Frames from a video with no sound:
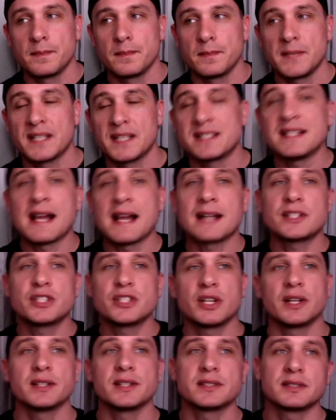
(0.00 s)
It's not
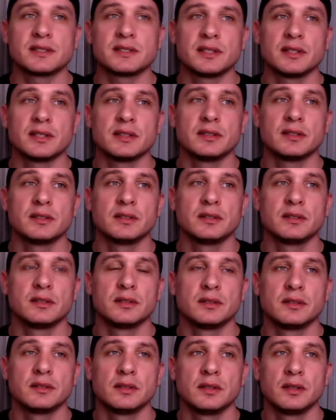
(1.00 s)
just
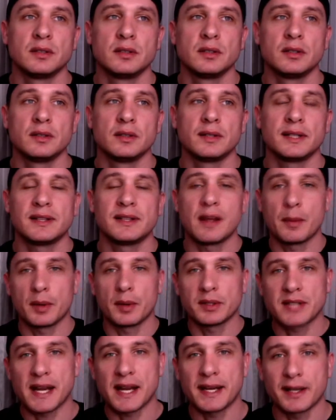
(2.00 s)
that they
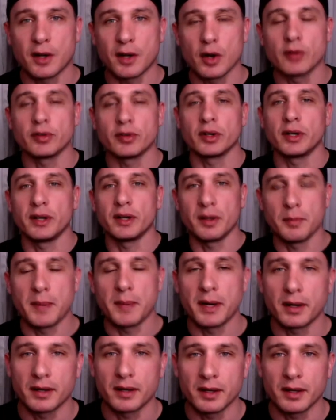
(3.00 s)
were taken over and
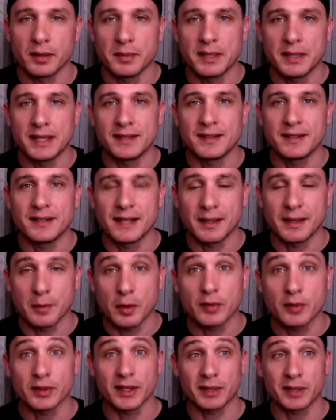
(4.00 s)
America admitted to taking them
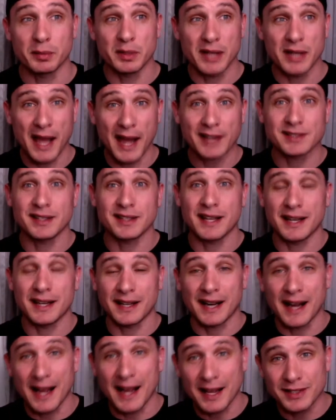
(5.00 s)
over. Like, we actually had a
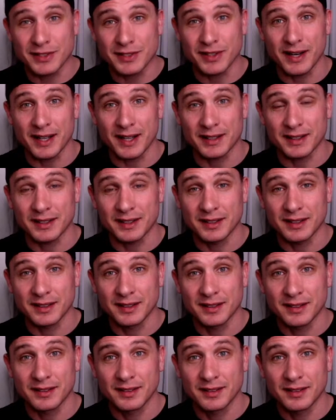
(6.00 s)
contract.
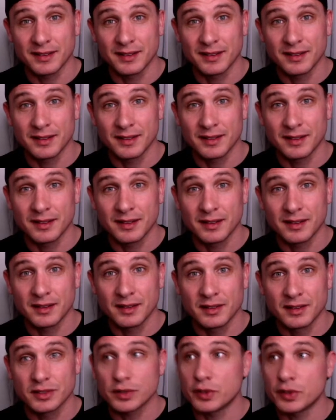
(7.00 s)

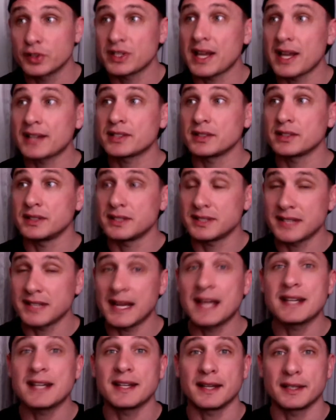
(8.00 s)
So there's actually
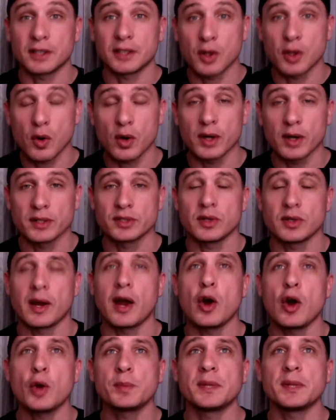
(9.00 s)
standing in court. And so I
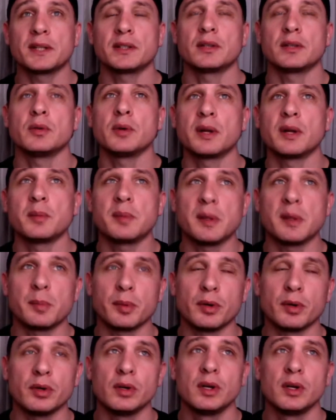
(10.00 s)
hope that the Hawaiian
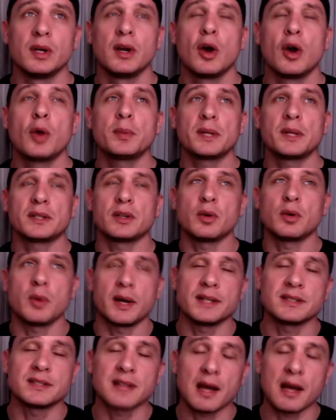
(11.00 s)
people, hope that the
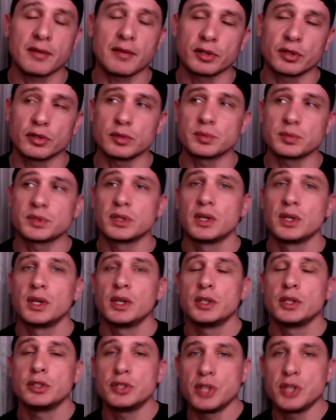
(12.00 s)
Hawaiian sovereign groups
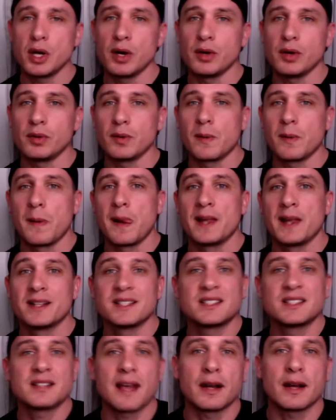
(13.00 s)
don't
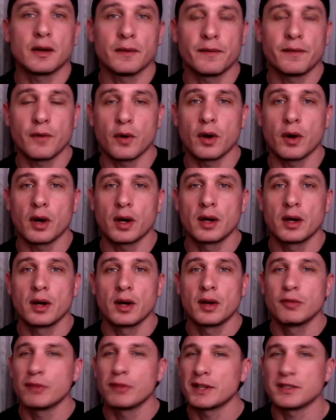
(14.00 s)
settle for
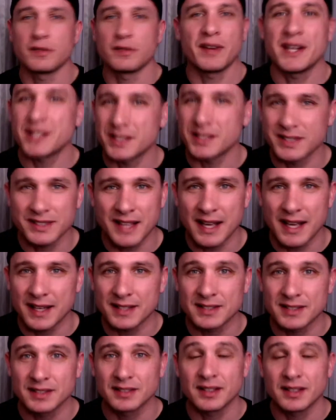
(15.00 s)
reservation
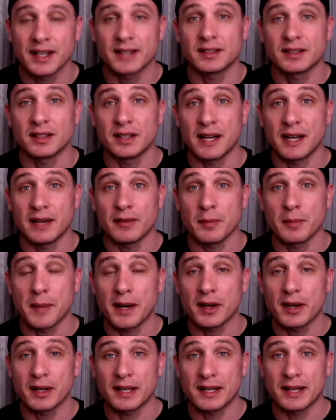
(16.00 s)
status like the Native
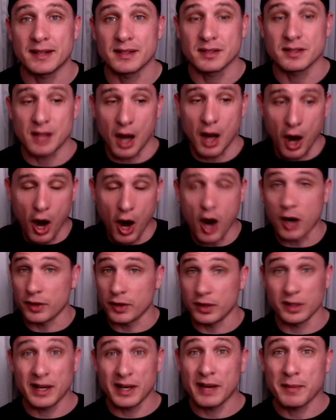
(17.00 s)
Americans are.
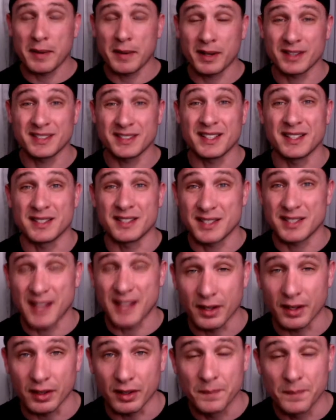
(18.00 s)
The Native Americans didn't
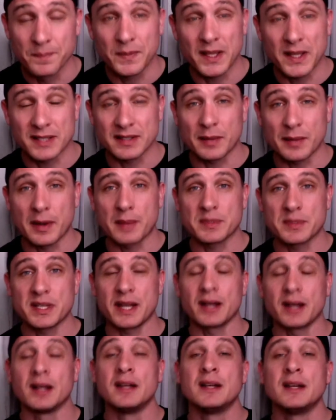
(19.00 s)
settle. That's not what I'm
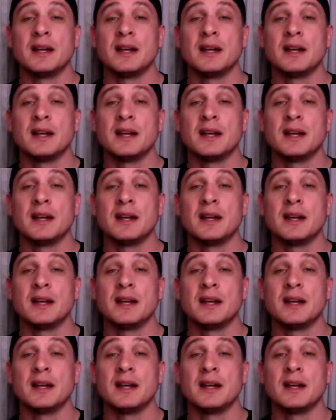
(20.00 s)
saying.